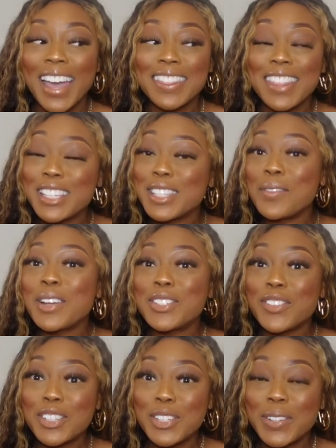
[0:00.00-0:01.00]
Thanks so much
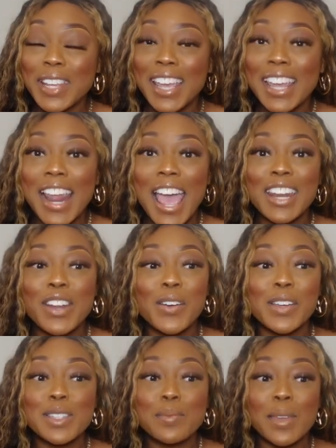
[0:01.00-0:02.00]
for tuning in. I know
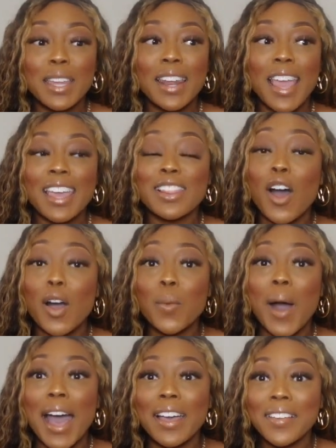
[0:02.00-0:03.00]
it's been a long
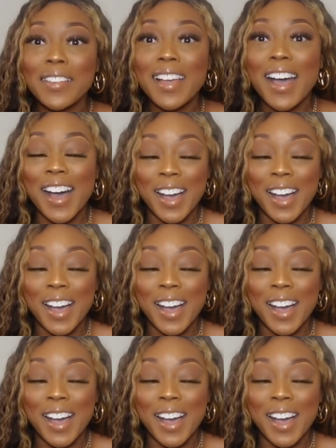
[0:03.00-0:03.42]
while.